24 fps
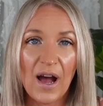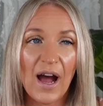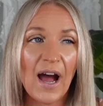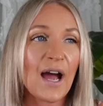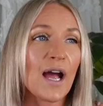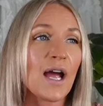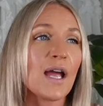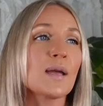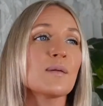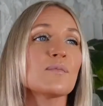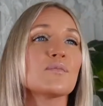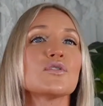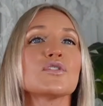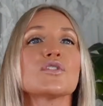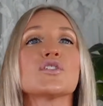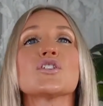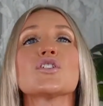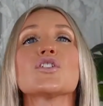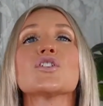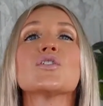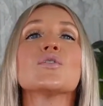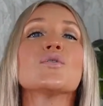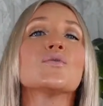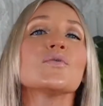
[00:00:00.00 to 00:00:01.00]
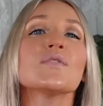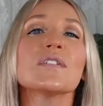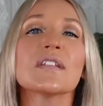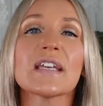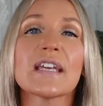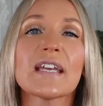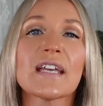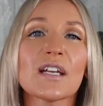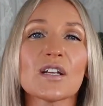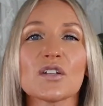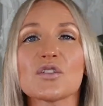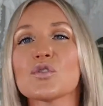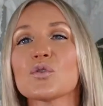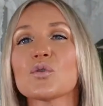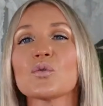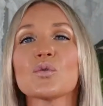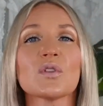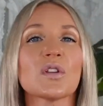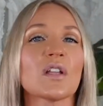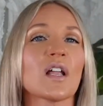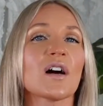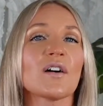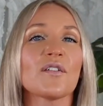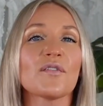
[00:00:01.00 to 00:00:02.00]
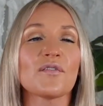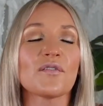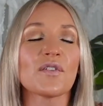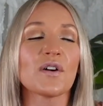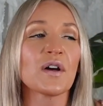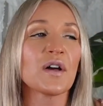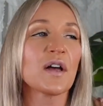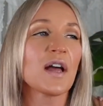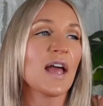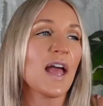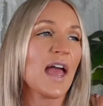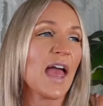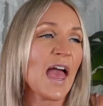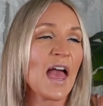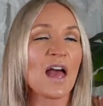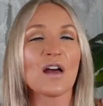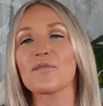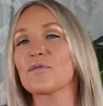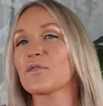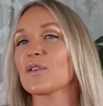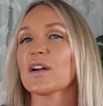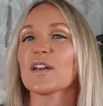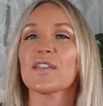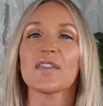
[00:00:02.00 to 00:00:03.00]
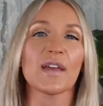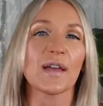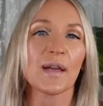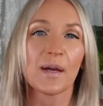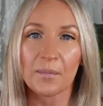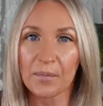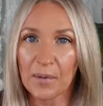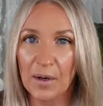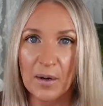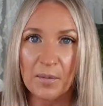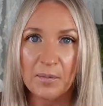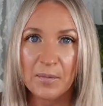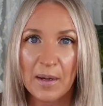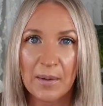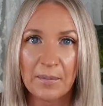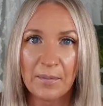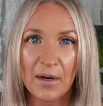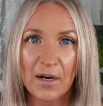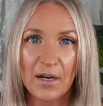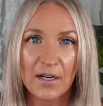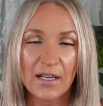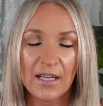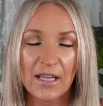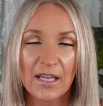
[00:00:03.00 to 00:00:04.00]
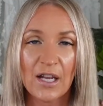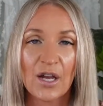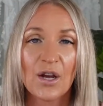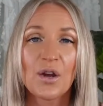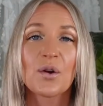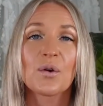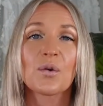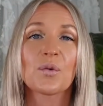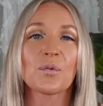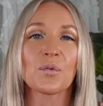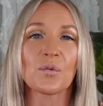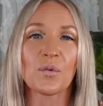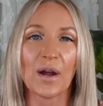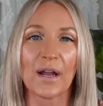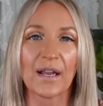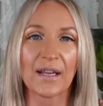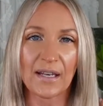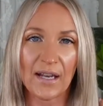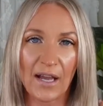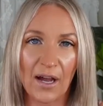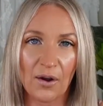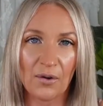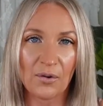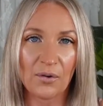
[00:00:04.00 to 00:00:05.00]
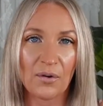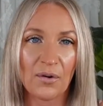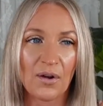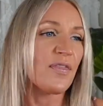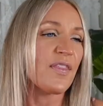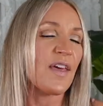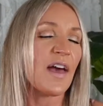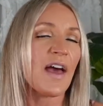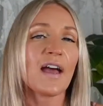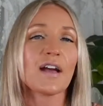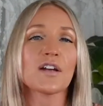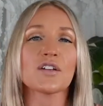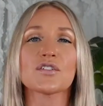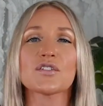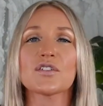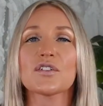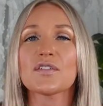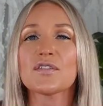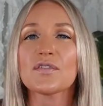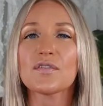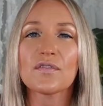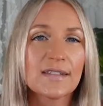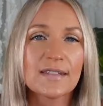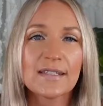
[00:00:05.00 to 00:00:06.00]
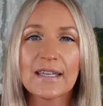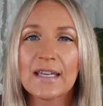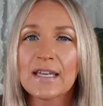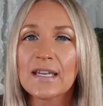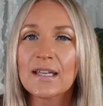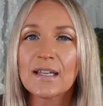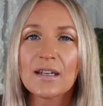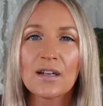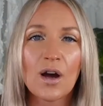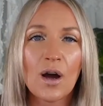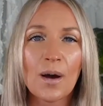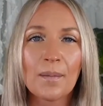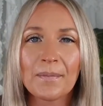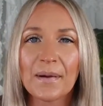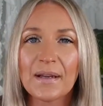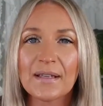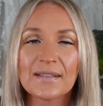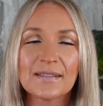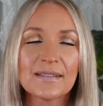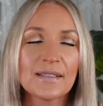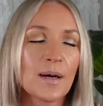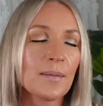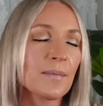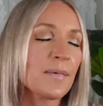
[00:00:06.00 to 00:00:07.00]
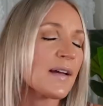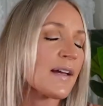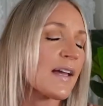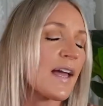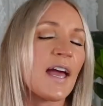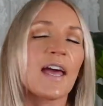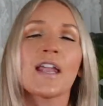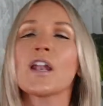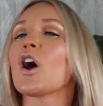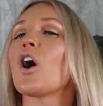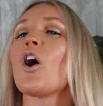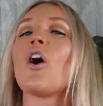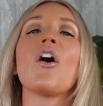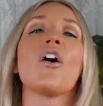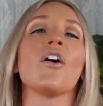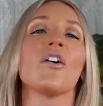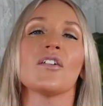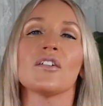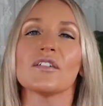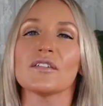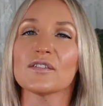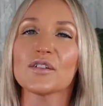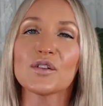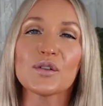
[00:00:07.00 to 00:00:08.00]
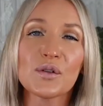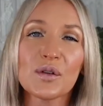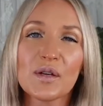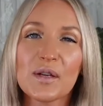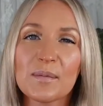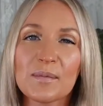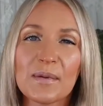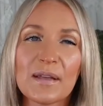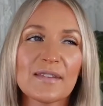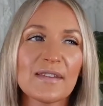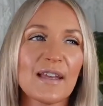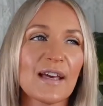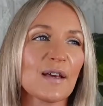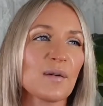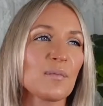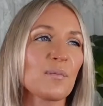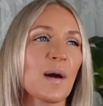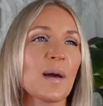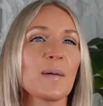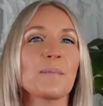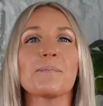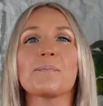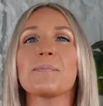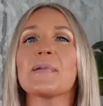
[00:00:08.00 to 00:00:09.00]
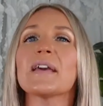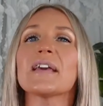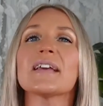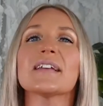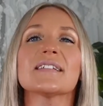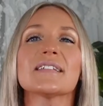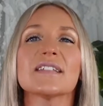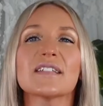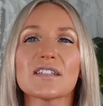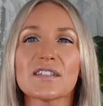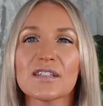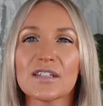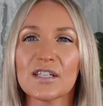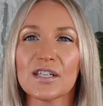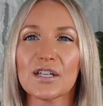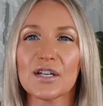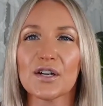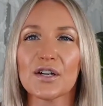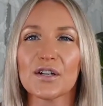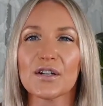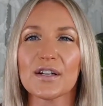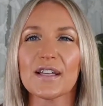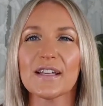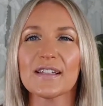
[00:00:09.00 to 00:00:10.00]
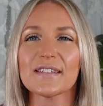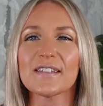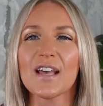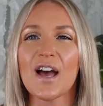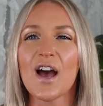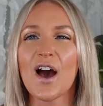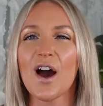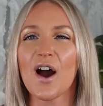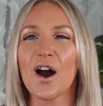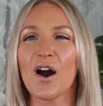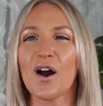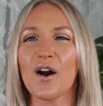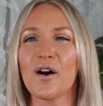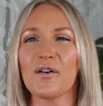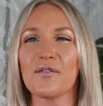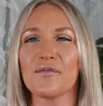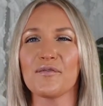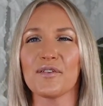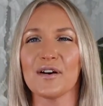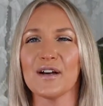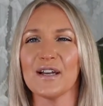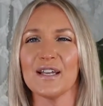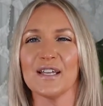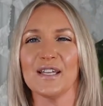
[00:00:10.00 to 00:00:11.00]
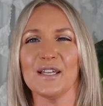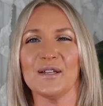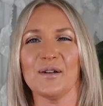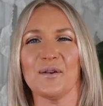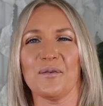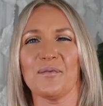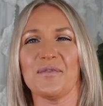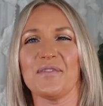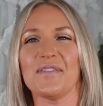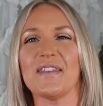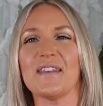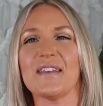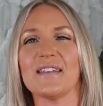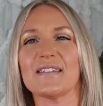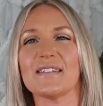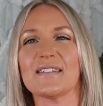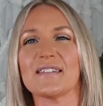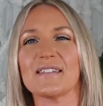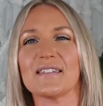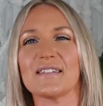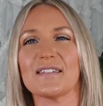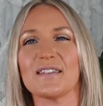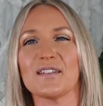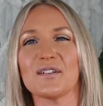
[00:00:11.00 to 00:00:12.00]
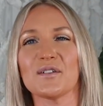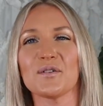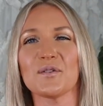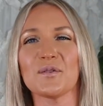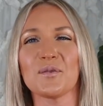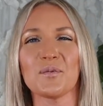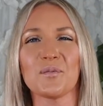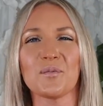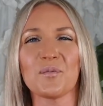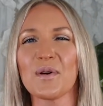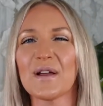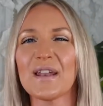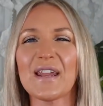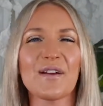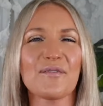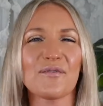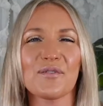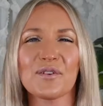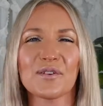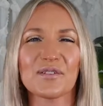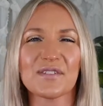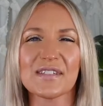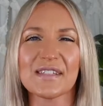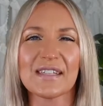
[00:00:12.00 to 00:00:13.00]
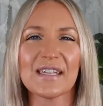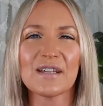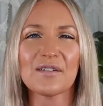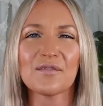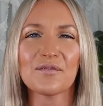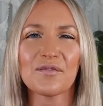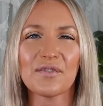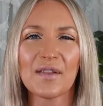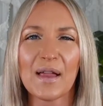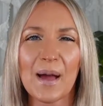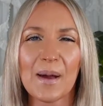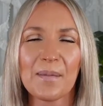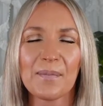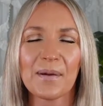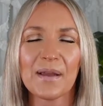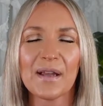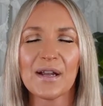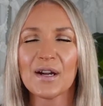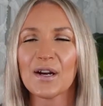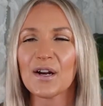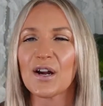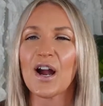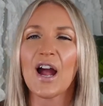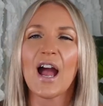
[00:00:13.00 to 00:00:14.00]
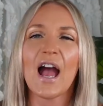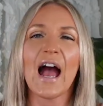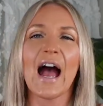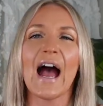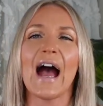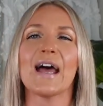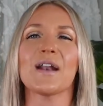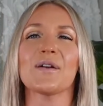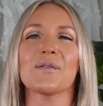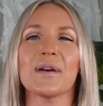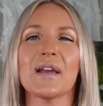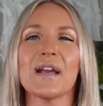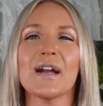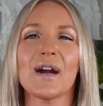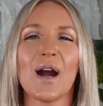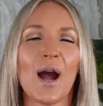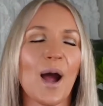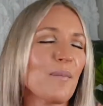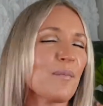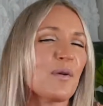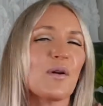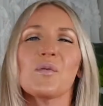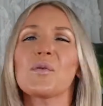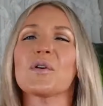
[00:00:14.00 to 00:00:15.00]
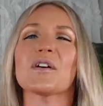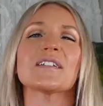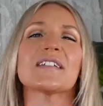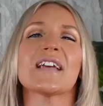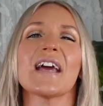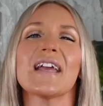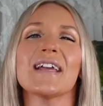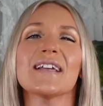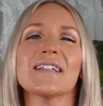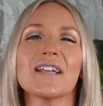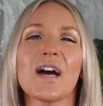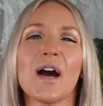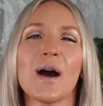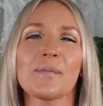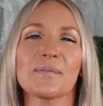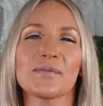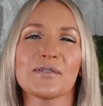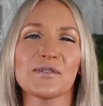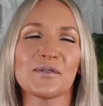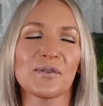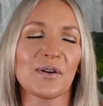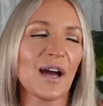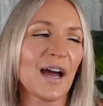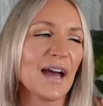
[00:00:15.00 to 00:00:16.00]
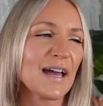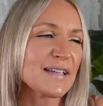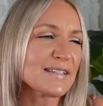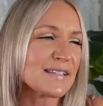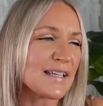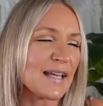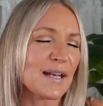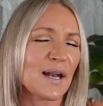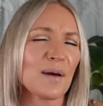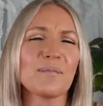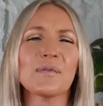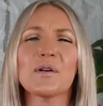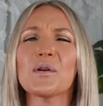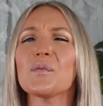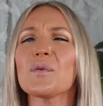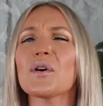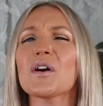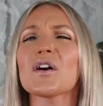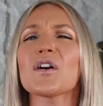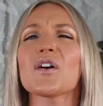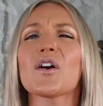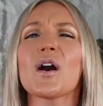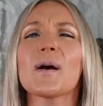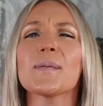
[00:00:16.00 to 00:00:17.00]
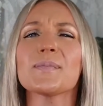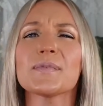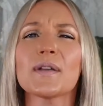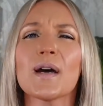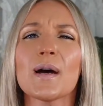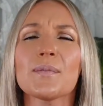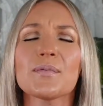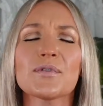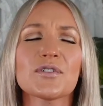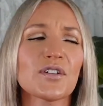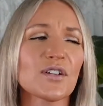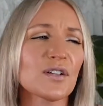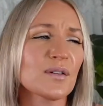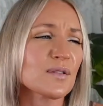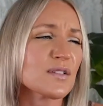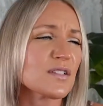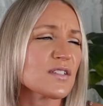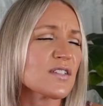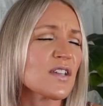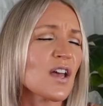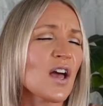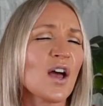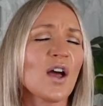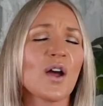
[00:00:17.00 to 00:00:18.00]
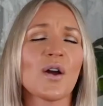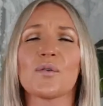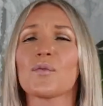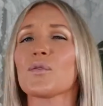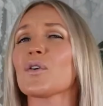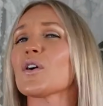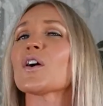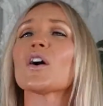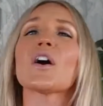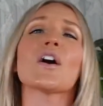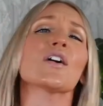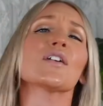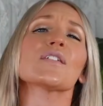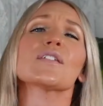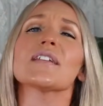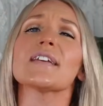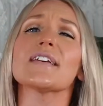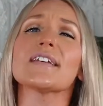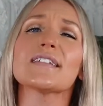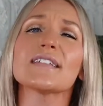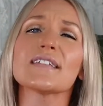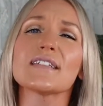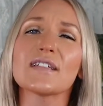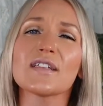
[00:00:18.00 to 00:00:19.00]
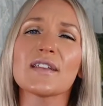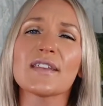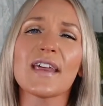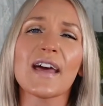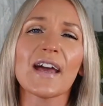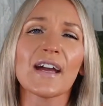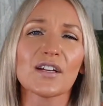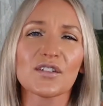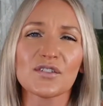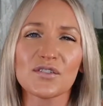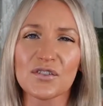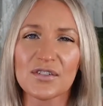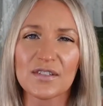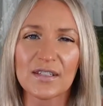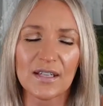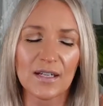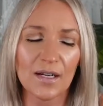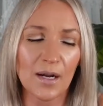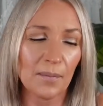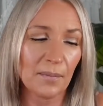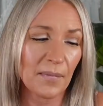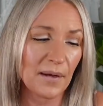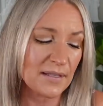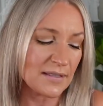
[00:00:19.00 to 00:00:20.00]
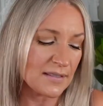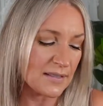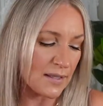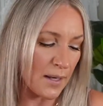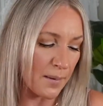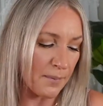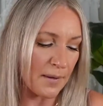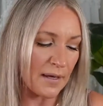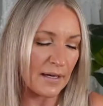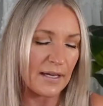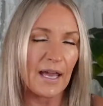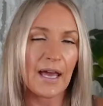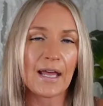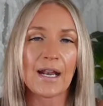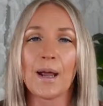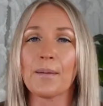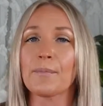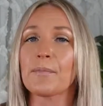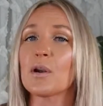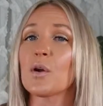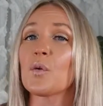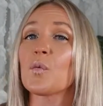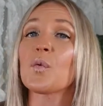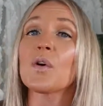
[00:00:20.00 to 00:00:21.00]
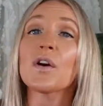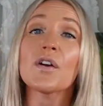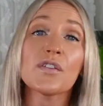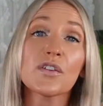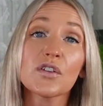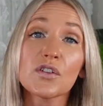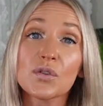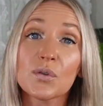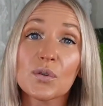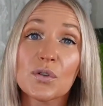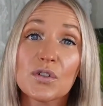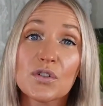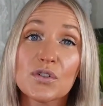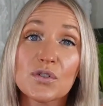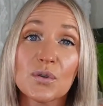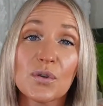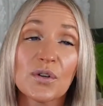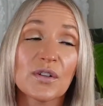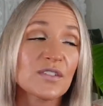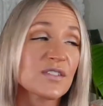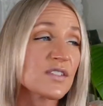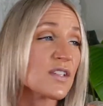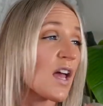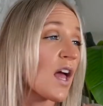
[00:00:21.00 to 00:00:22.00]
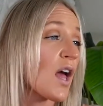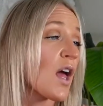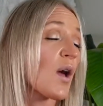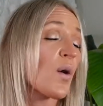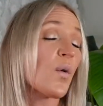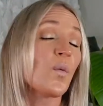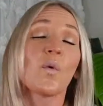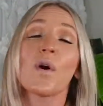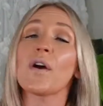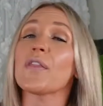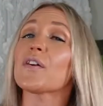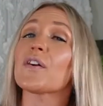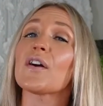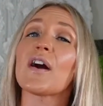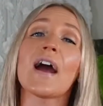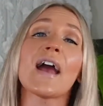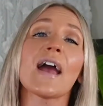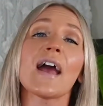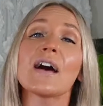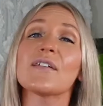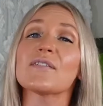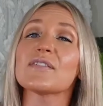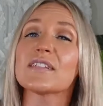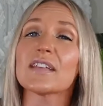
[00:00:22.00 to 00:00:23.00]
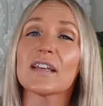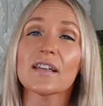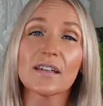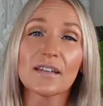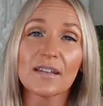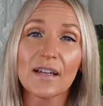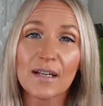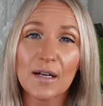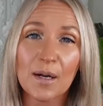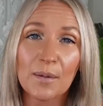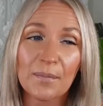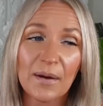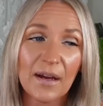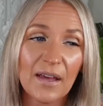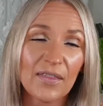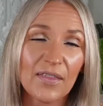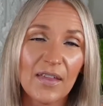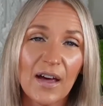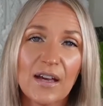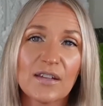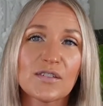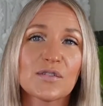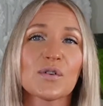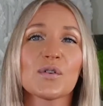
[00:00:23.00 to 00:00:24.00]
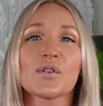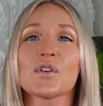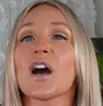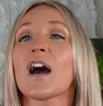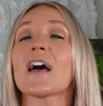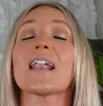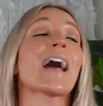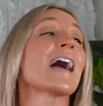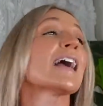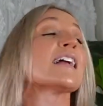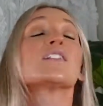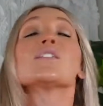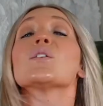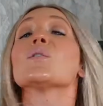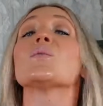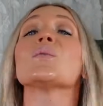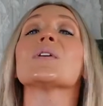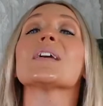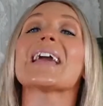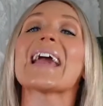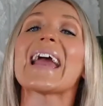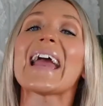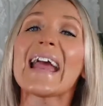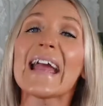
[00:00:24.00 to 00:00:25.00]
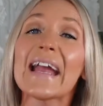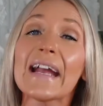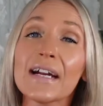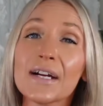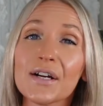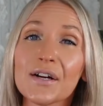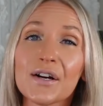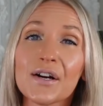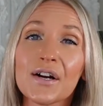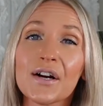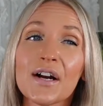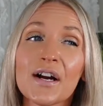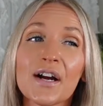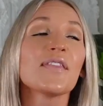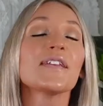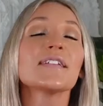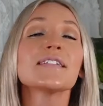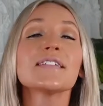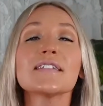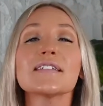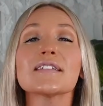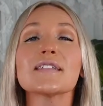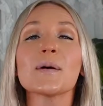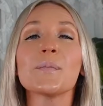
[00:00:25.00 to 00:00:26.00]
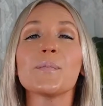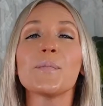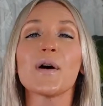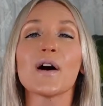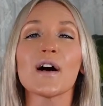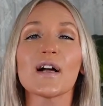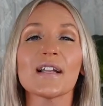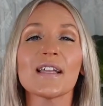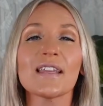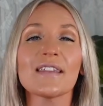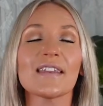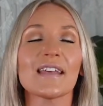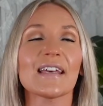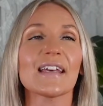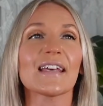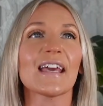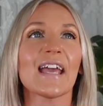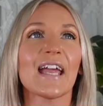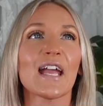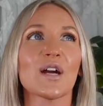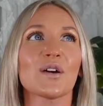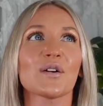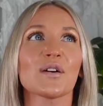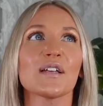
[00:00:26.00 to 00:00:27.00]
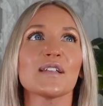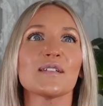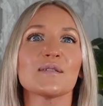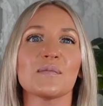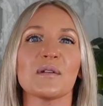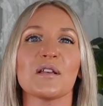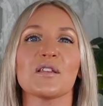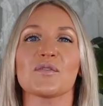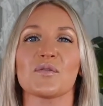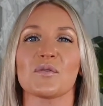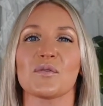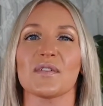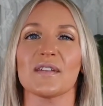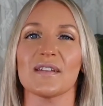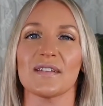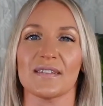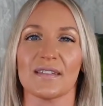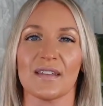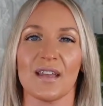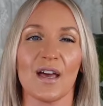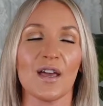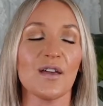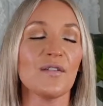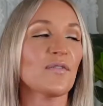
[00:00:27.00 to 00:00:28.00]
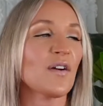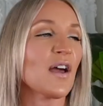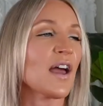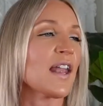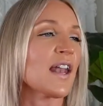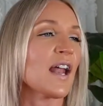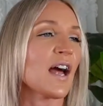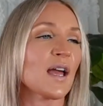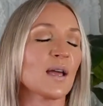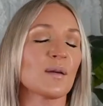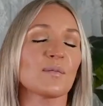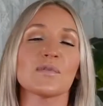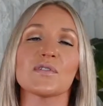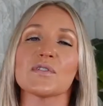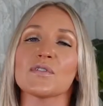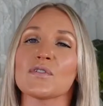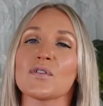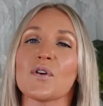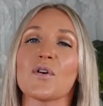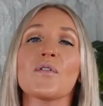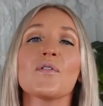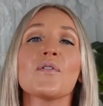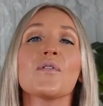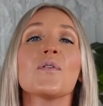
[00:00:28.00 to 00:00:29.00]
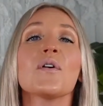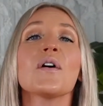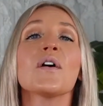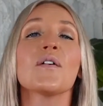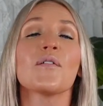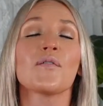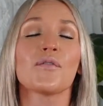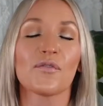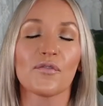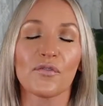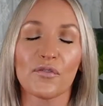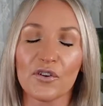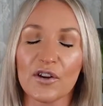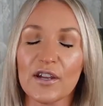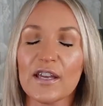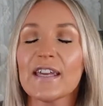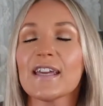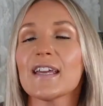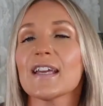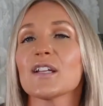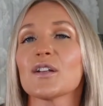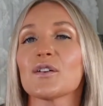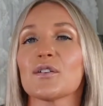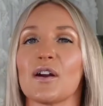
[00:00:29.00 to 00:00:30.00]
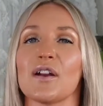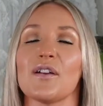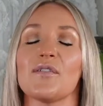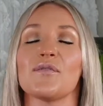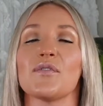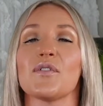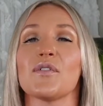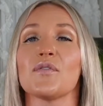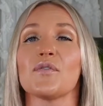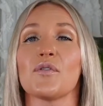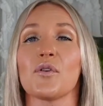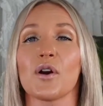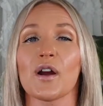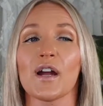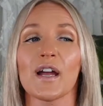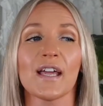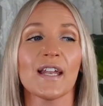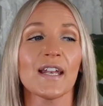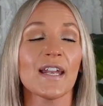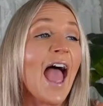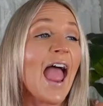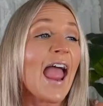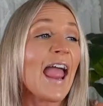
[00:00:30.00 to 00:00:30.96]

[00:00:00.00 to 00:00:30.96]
I am choosing to love everything about my body right now. The extra skin on my stomach and all. You know what I mean? Like, my biggest insecurities of, you know, this little whatever skin flap here, I don't care. I'm gonna wear tank tops, you guys, and I'm gonna wear crop top shirts regardless to the extra skin on my stomach, and I'm gonna wear the short shorts whether I have cellulite on my thighs or not. I don't care. This is the body that carries me through this life, and I am so freaking grateful for it.